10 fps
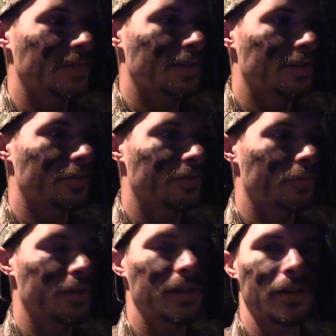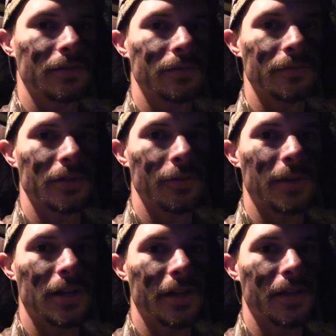And it just worked out really
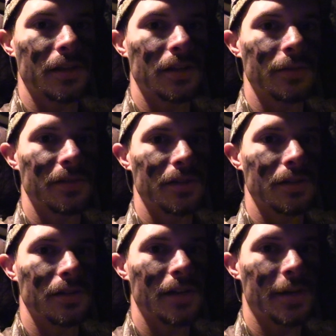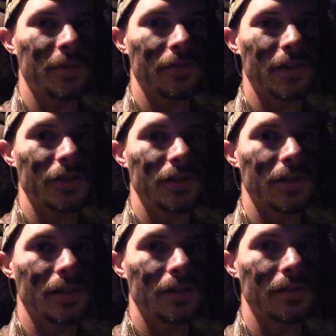well, I think. It was a good observation
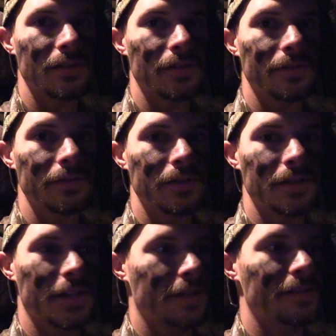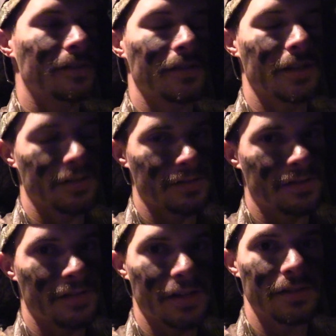tonight, so I consider that a
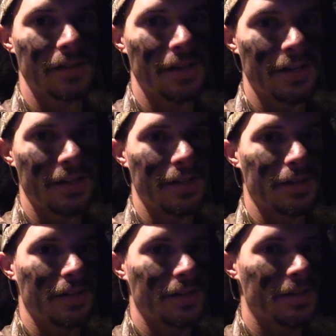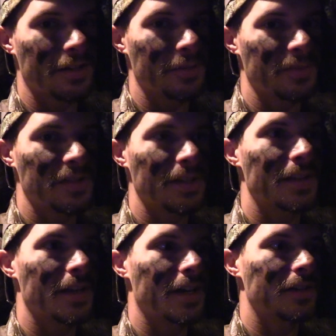success. Seeing
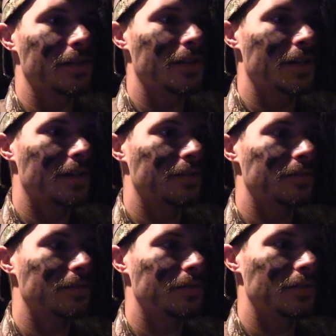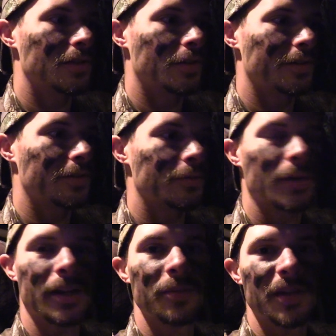that and knowing where
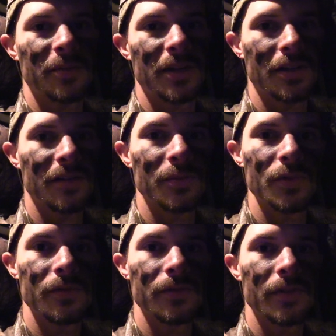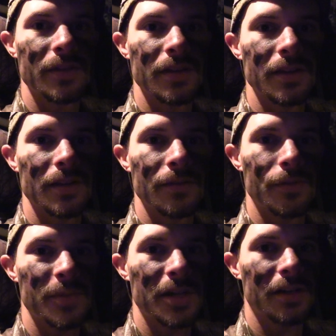I can make my next move
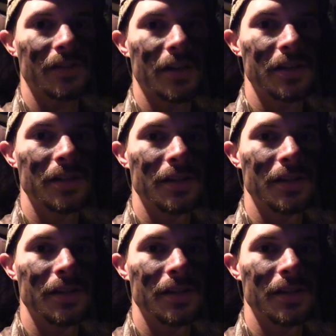for my next hunt.